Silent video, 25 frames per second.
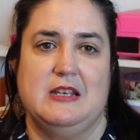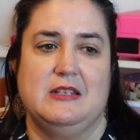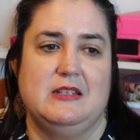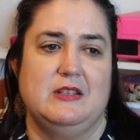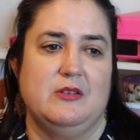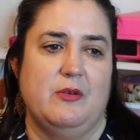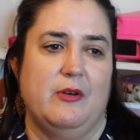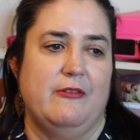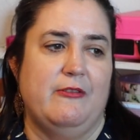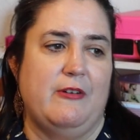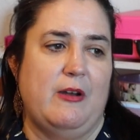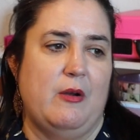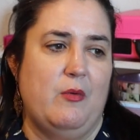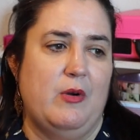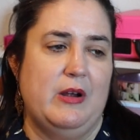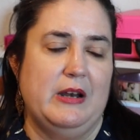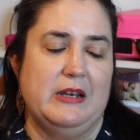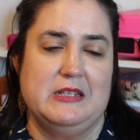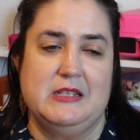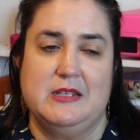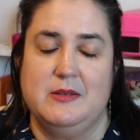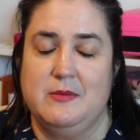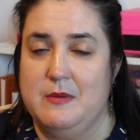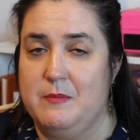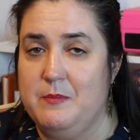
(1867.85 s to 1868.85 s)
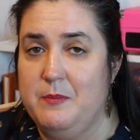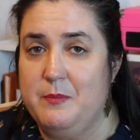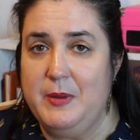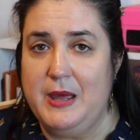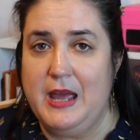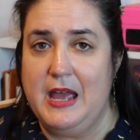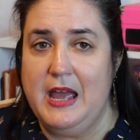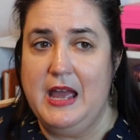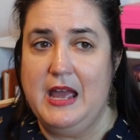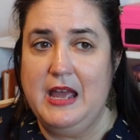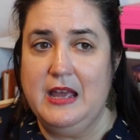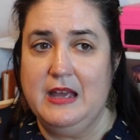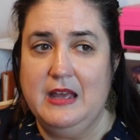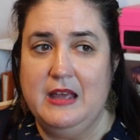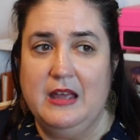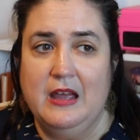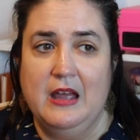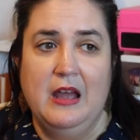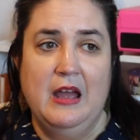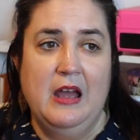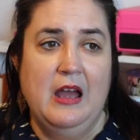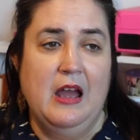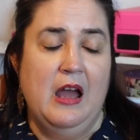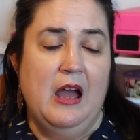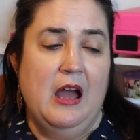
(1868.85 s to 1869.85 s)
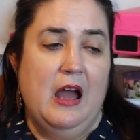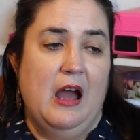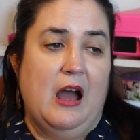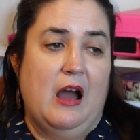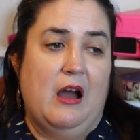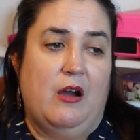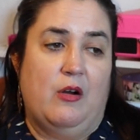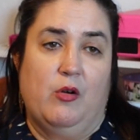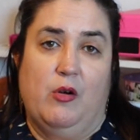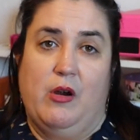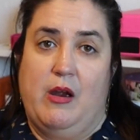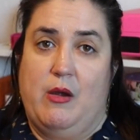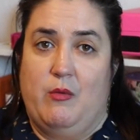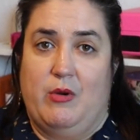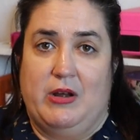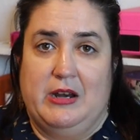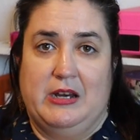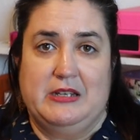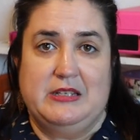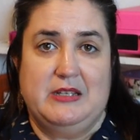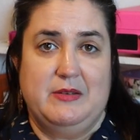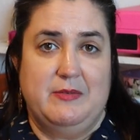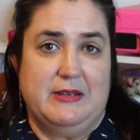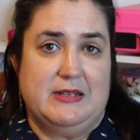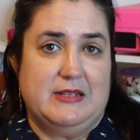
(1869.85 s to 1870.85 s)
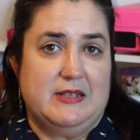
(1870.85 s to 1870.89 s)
So if I want it to be big or I want it to be